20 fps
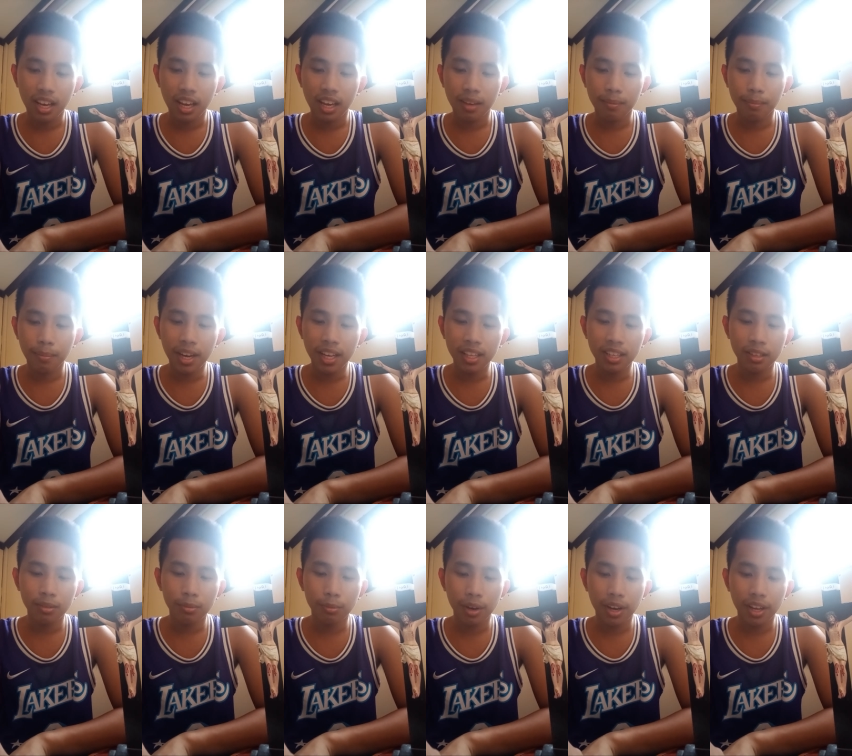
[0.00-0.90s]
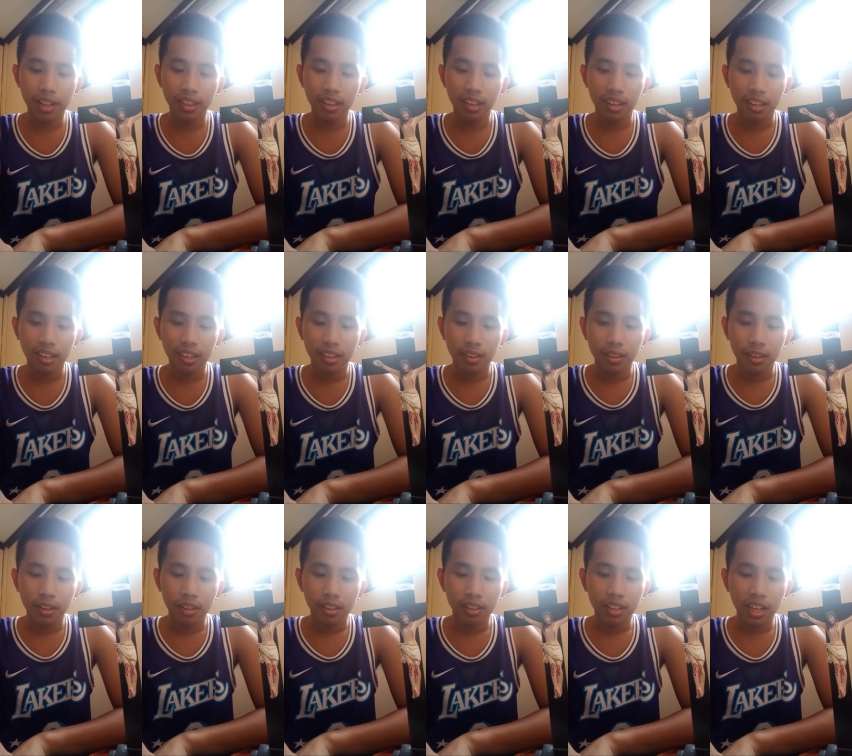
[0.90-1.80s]
mated when
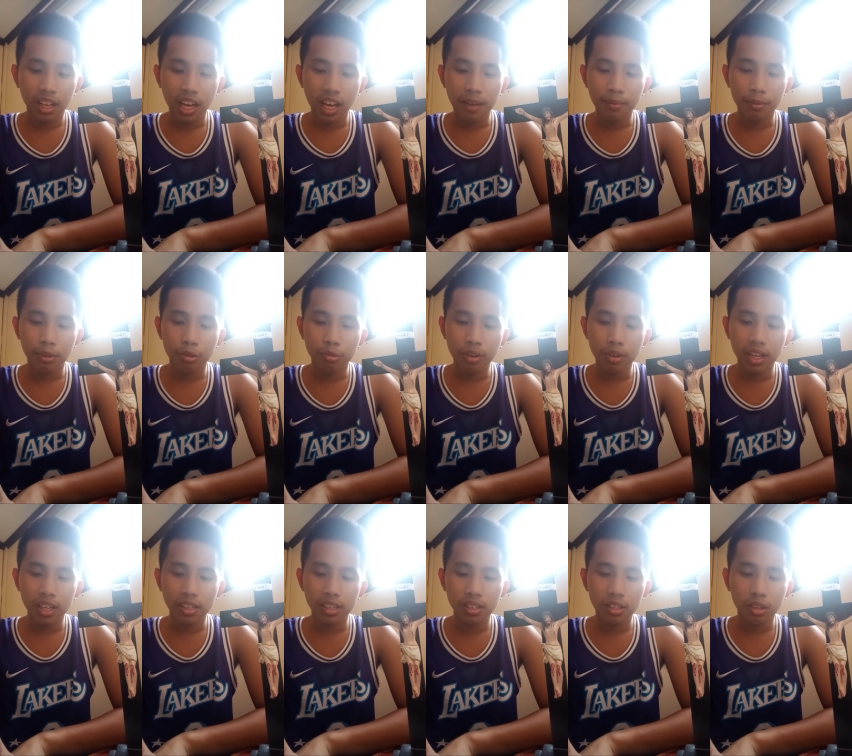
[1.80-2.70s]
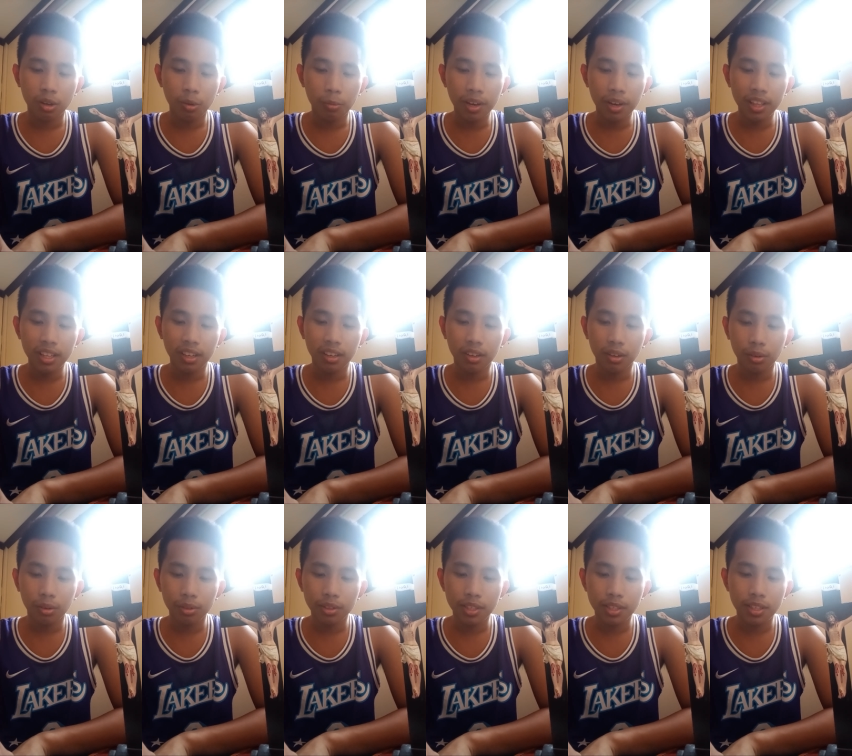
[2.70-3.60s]
they came to drink. So when the
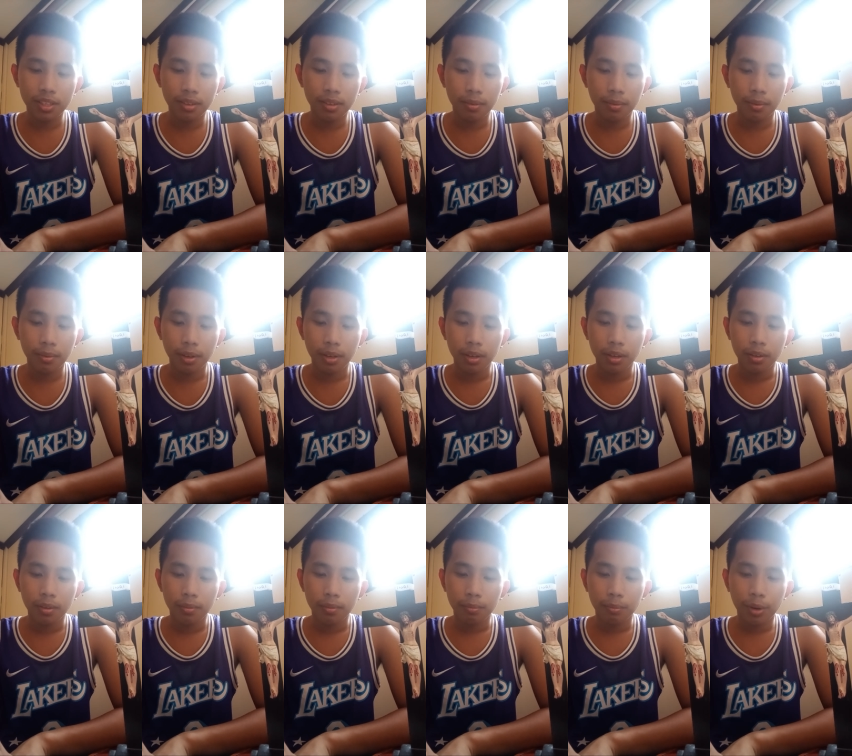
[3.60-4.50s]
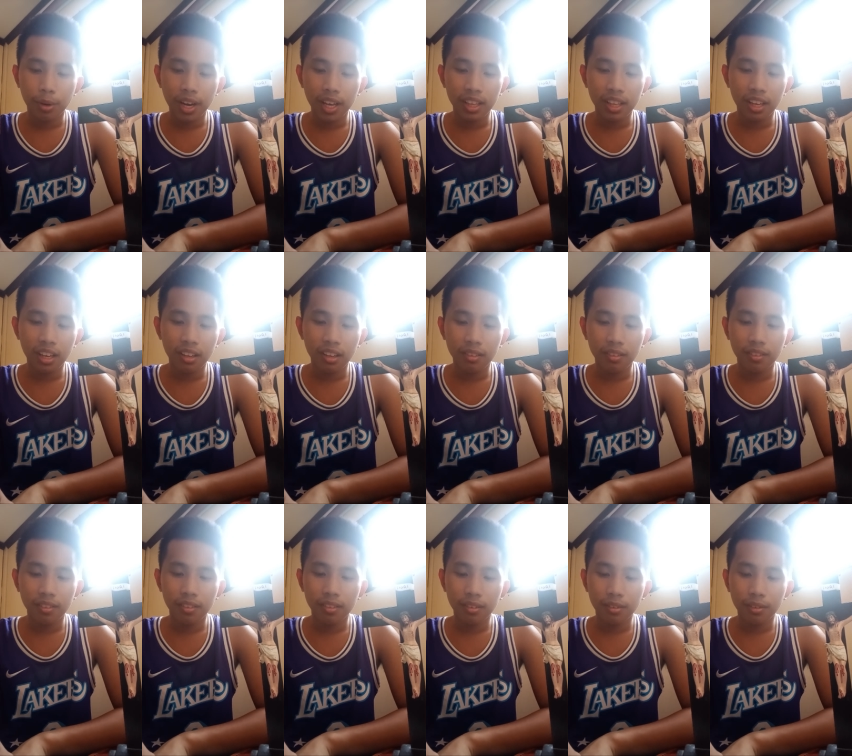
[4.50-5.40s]
goats bred
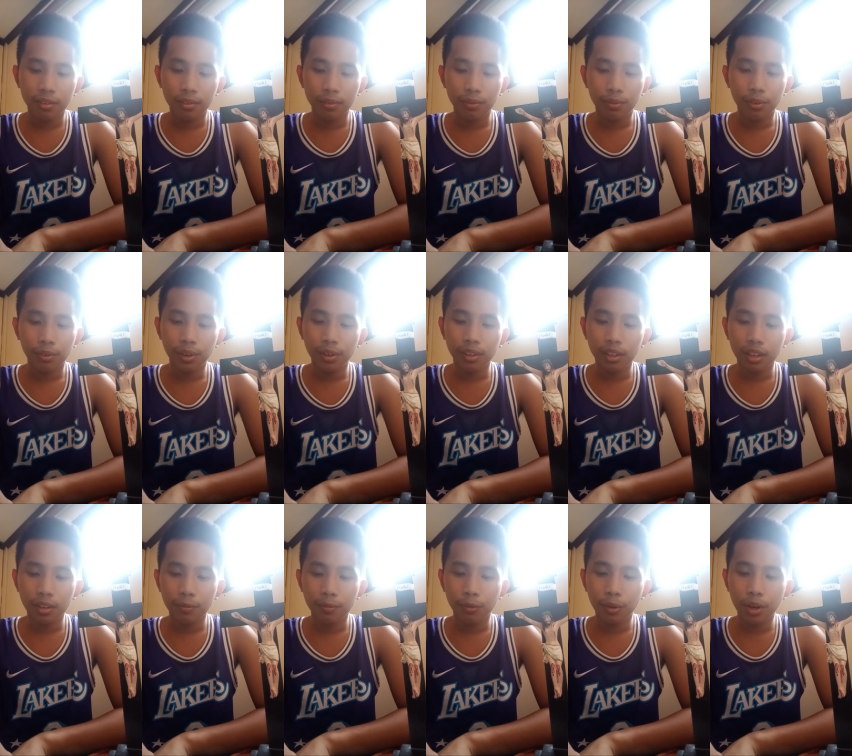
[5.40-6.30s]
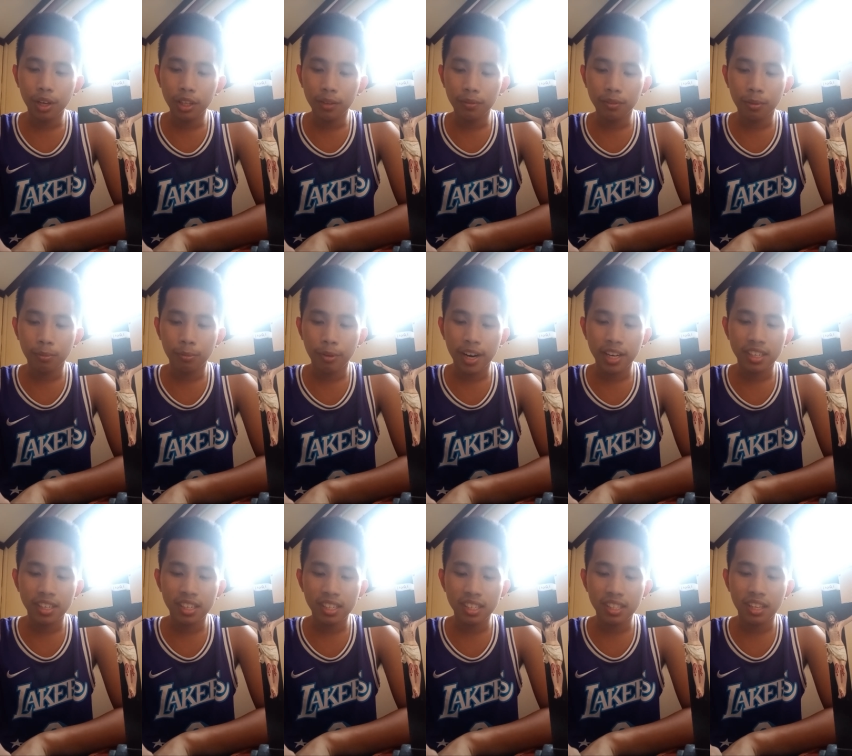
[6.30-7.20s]
in front of the
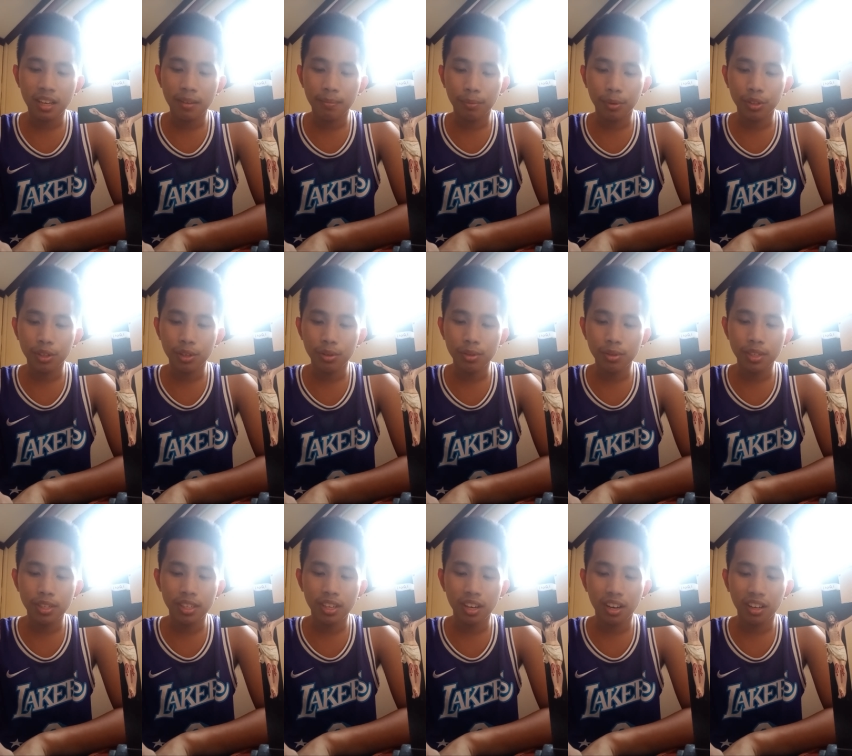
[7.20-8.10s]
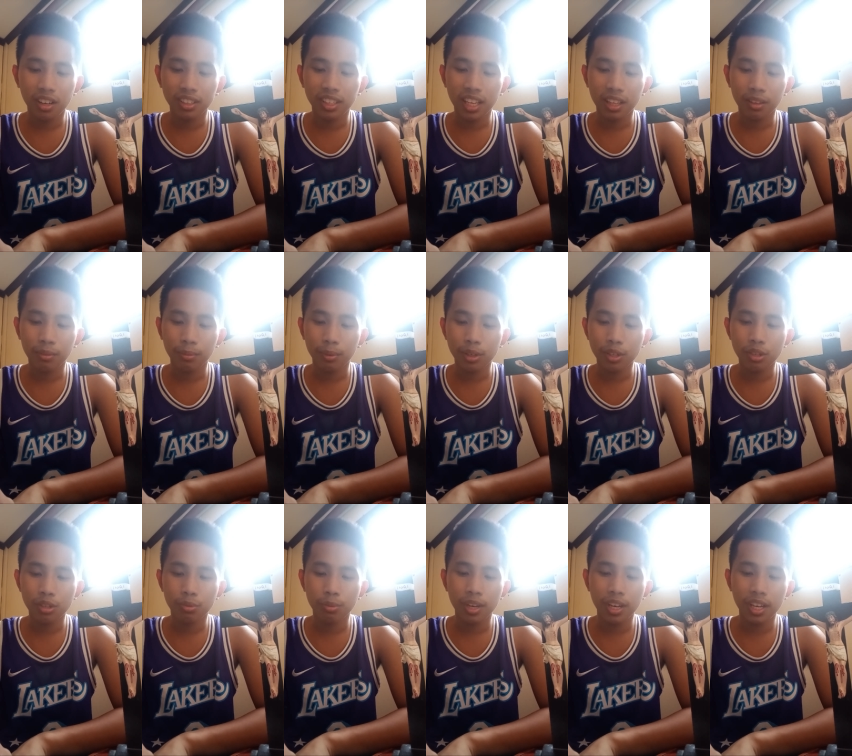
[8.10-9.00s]
branches, they produced young that were
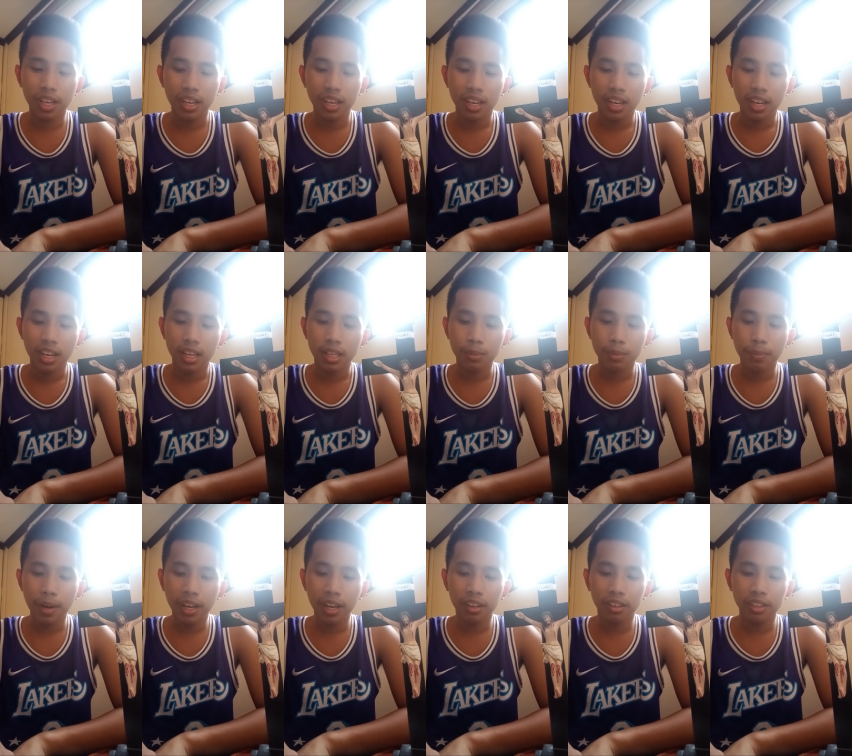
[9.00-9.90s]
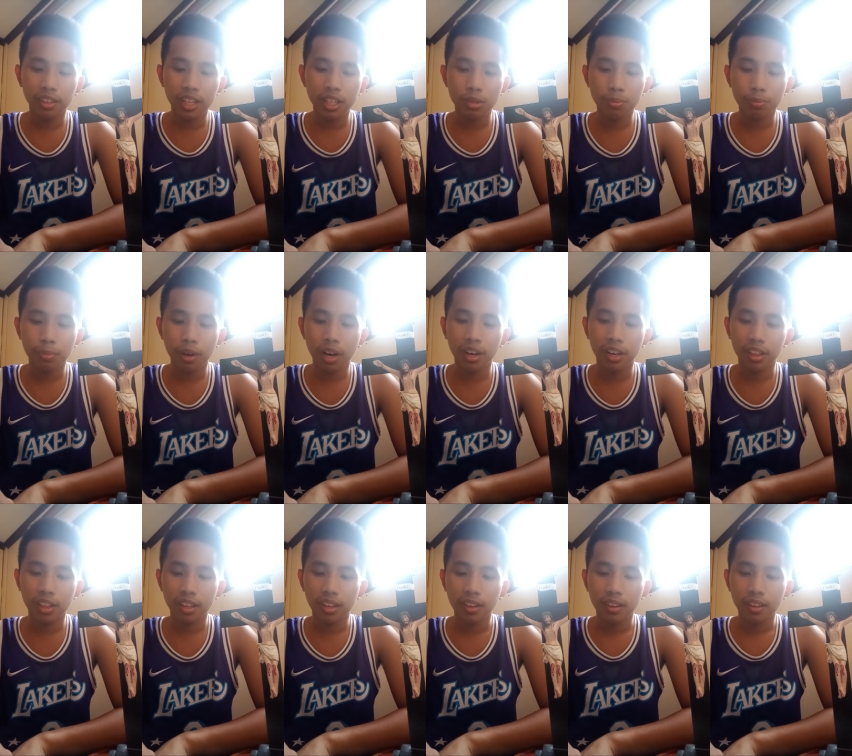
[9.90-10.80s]
streaked, speckled, and
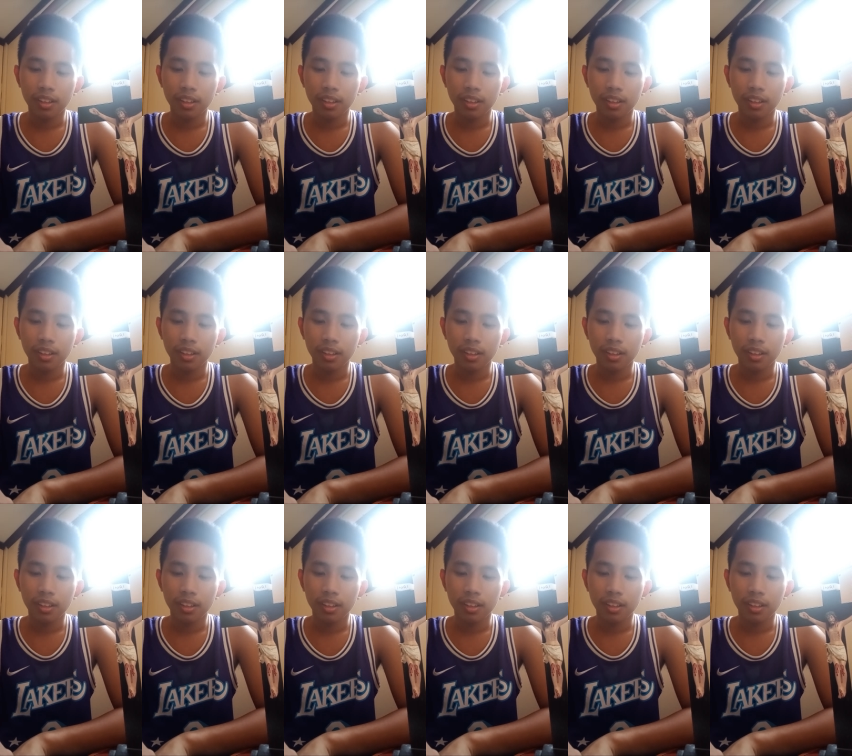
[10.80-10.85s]
spotted.